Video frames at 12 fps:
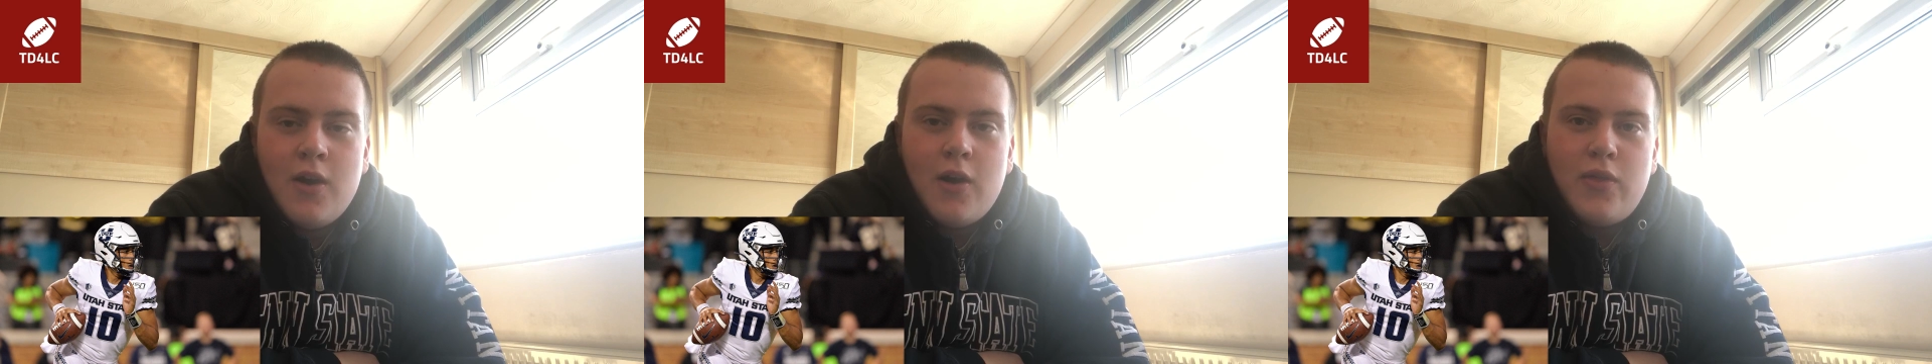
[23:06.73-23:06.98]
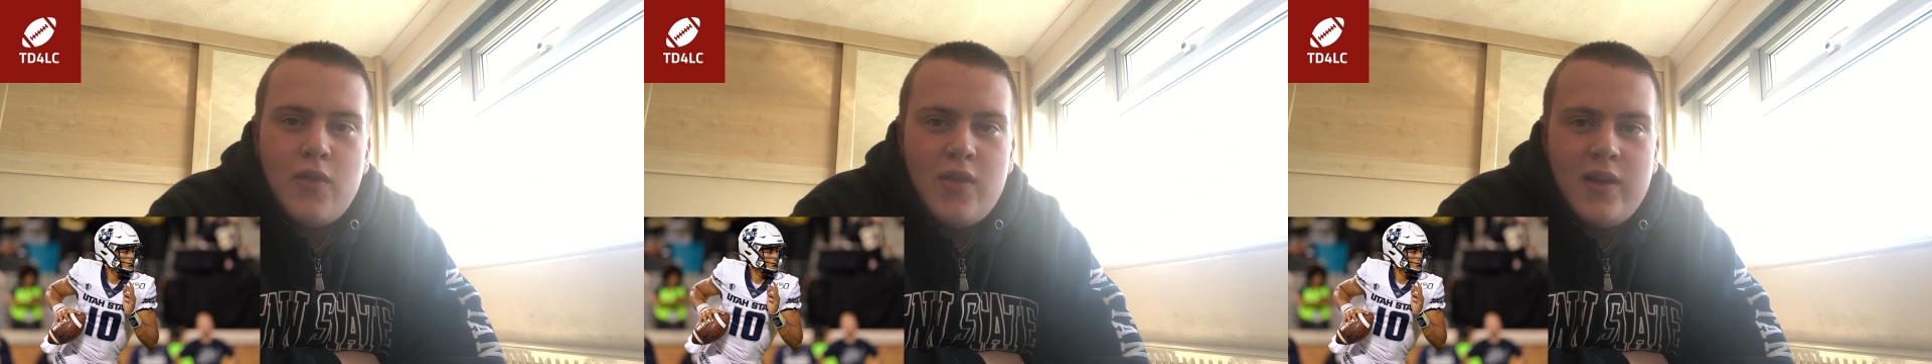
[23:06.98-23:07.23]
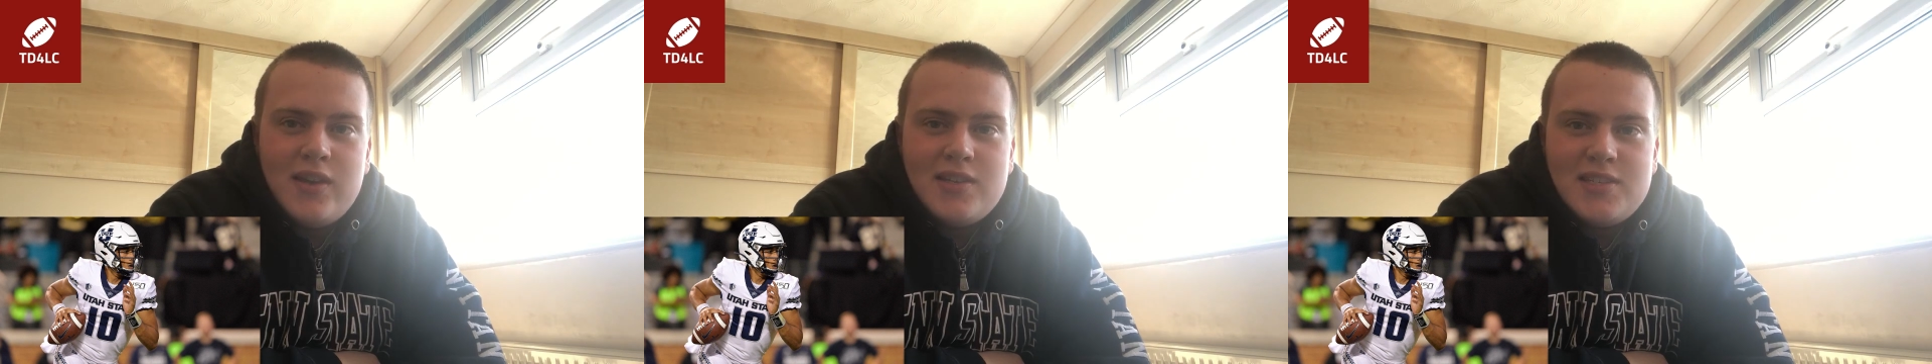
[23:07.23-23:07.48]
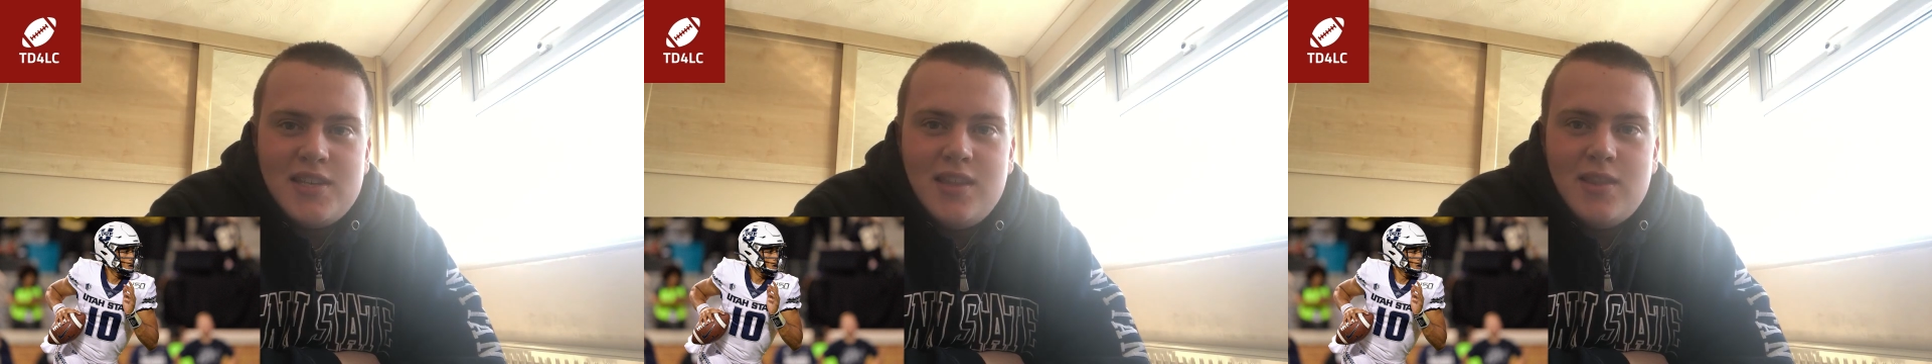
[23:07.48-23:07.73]
I think they're going to
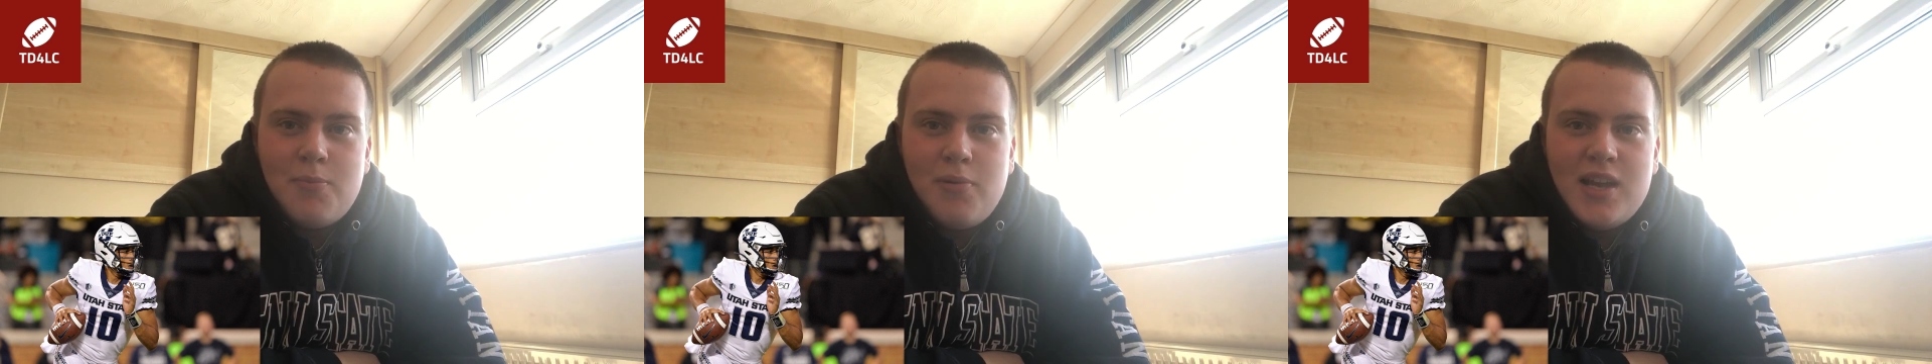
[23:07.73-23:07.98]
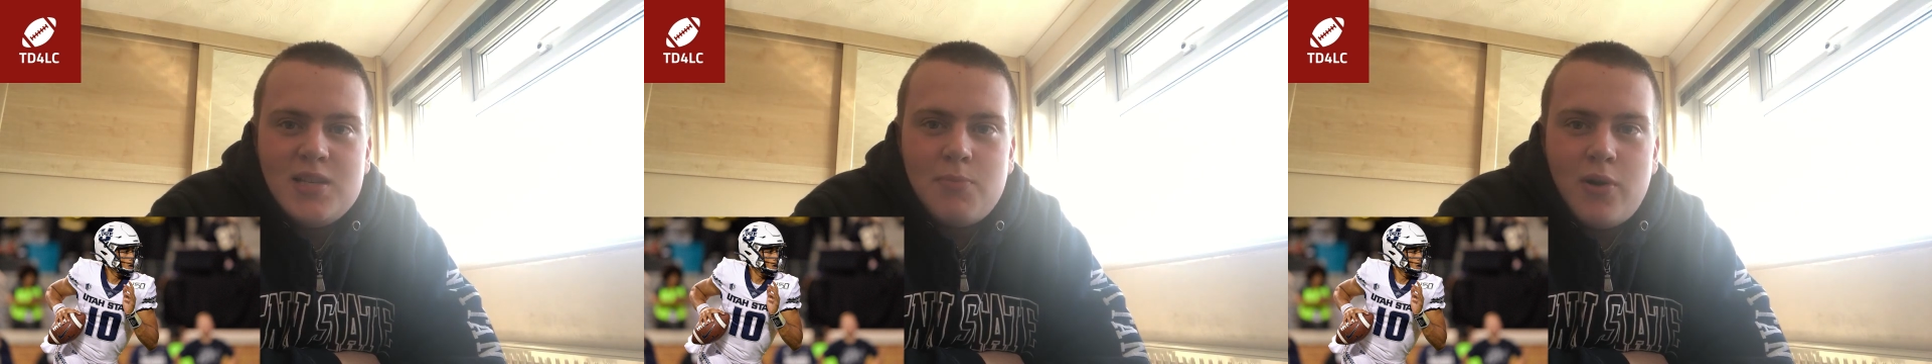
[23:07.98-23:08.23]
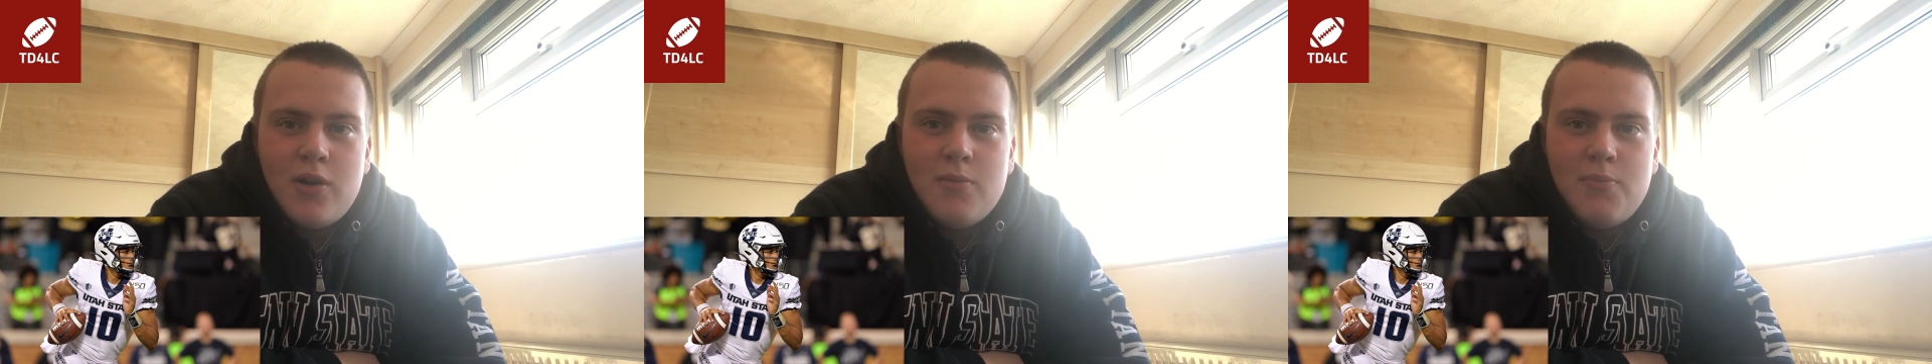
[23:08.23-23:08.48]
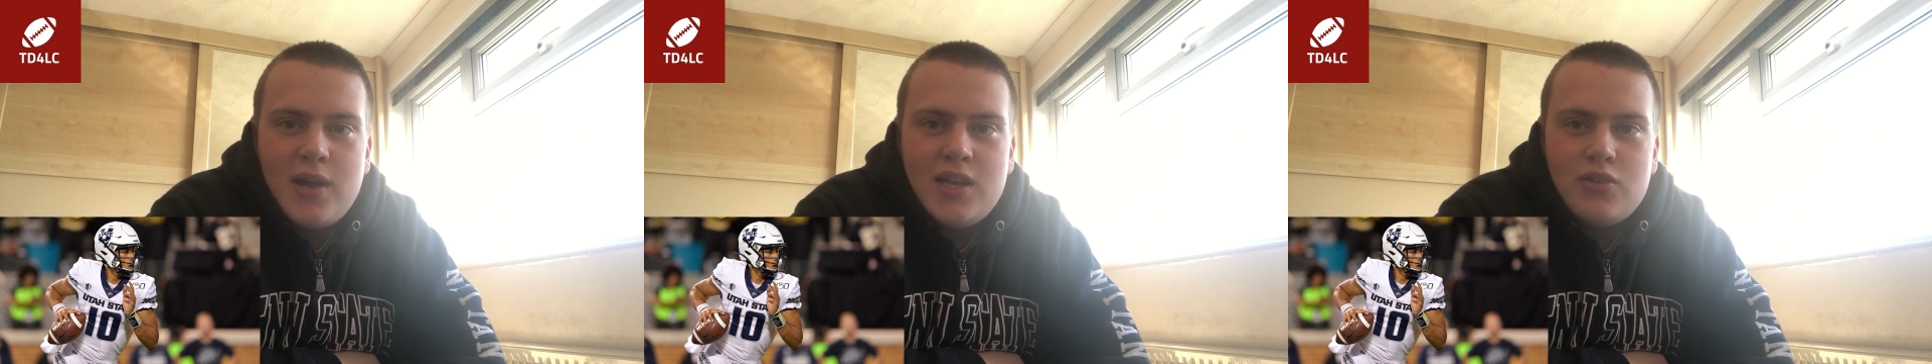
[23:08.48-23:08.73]
sit the place
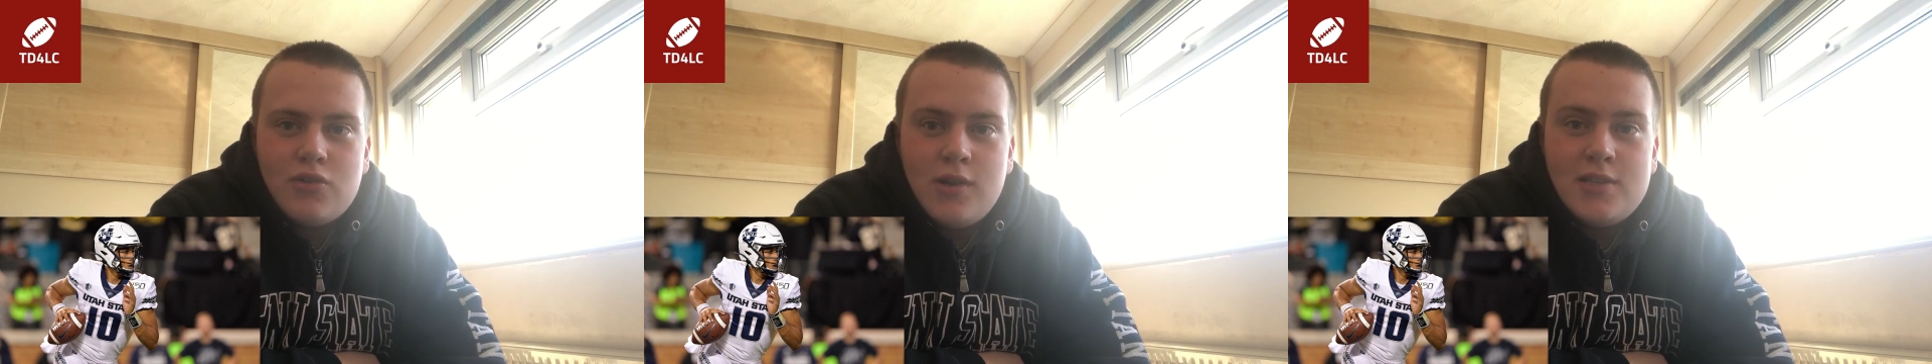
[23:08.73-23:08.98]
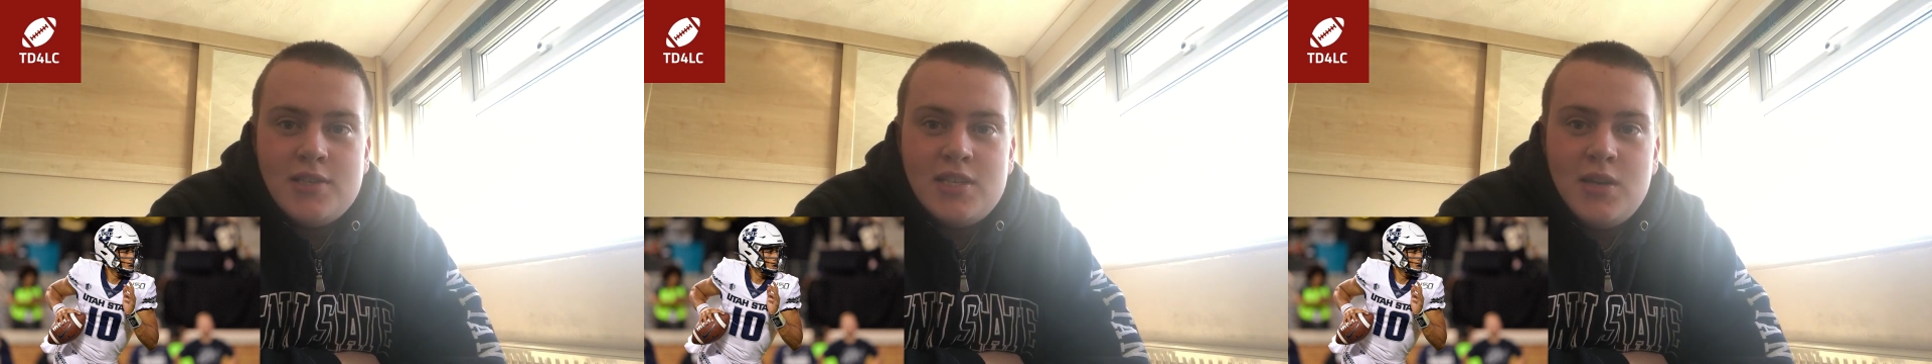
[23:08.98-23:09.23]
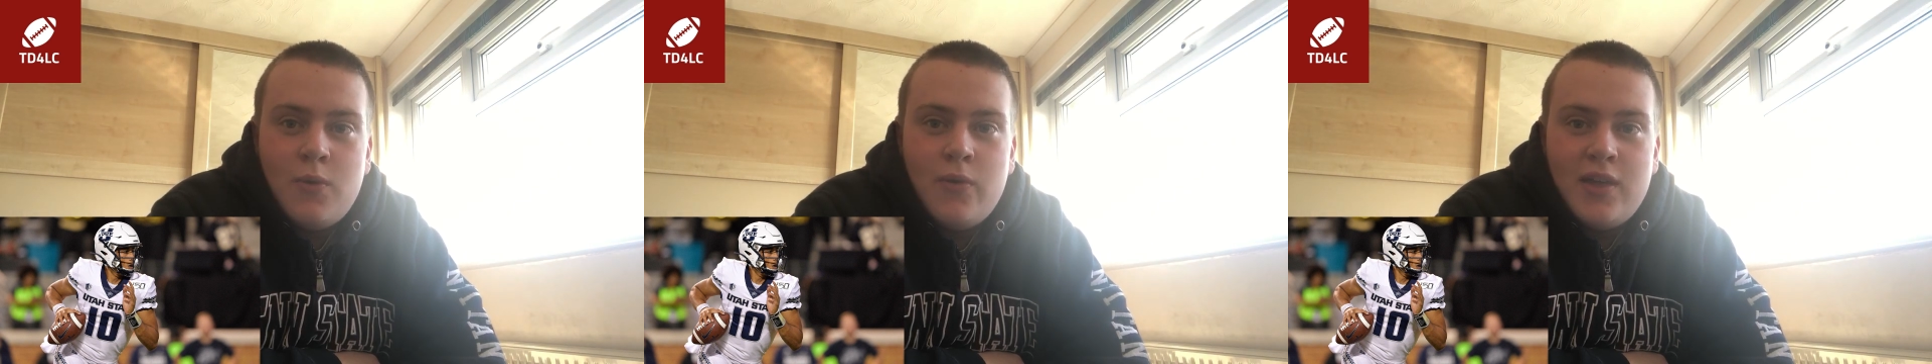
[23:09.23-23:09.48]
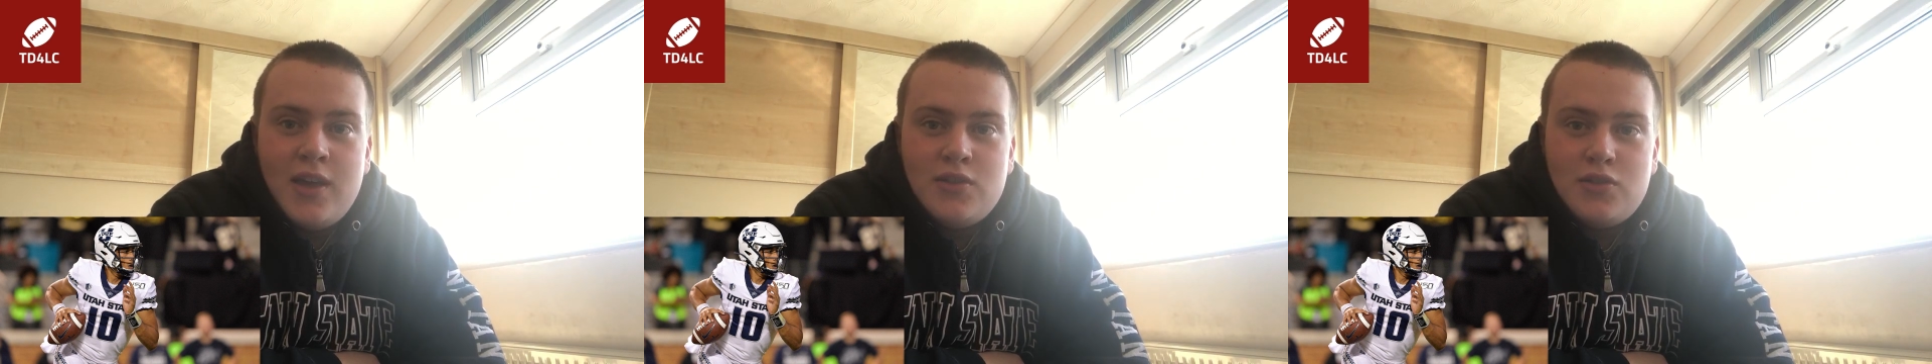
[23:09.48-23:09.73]
behind Patriots and see what
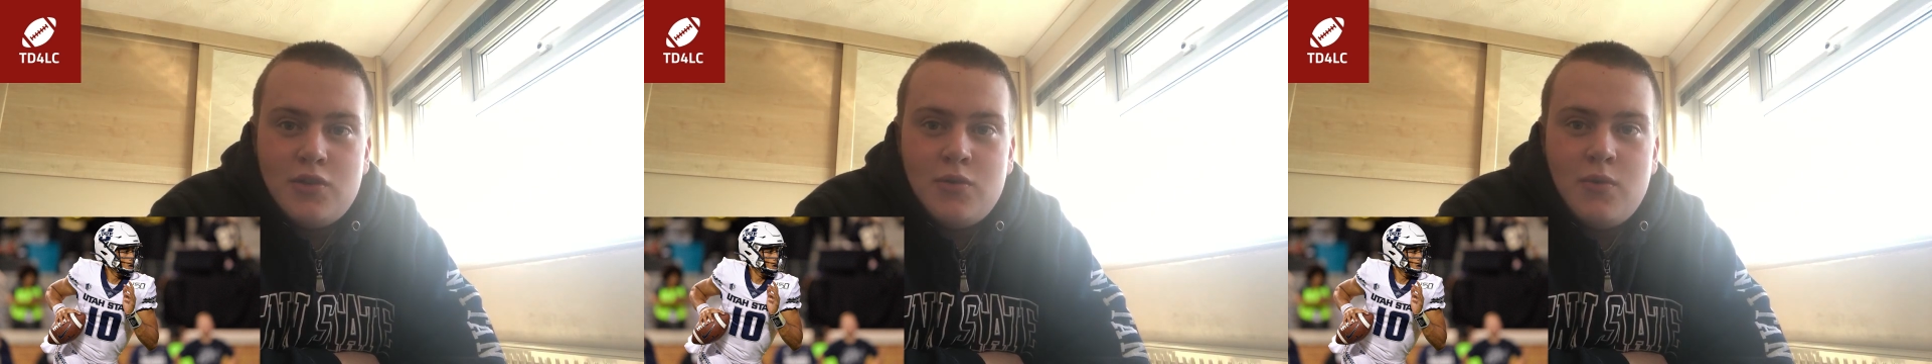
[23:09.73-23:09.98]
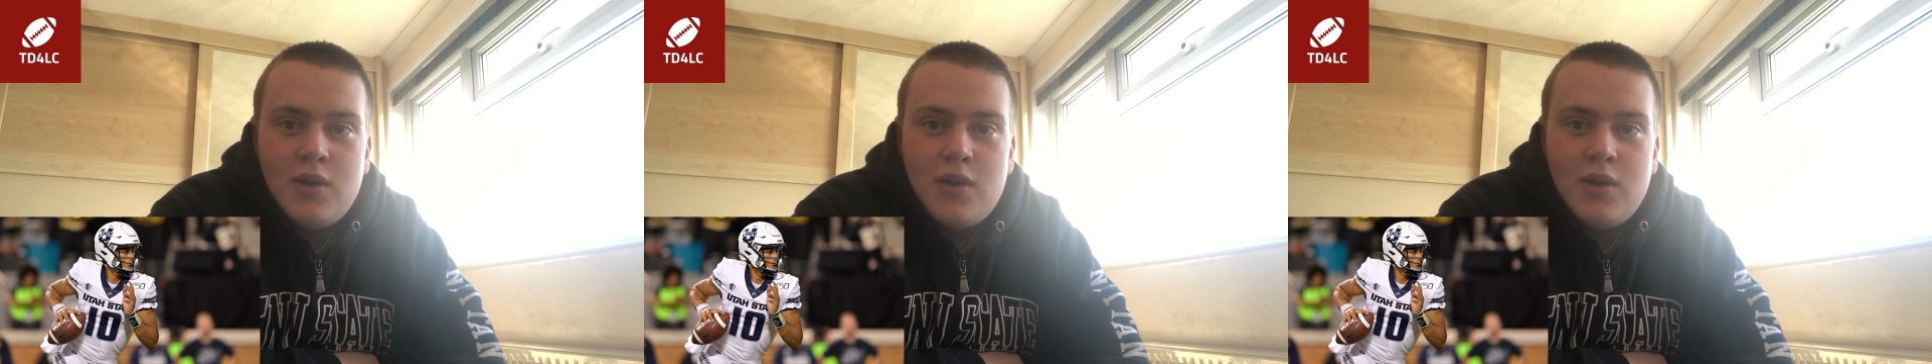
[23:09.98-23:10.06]
they do